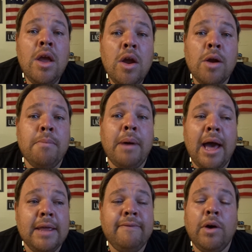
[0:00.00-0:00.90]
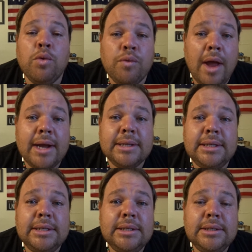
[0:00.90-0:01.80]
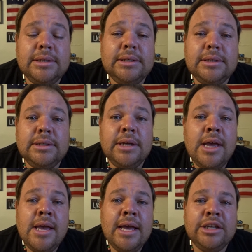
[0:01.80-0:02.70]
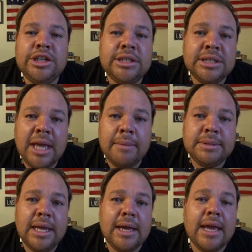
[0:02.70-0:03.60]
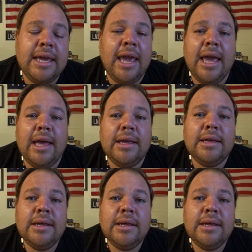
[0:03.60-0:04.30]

Her body felt wrecked. And she just kept saying, I can't.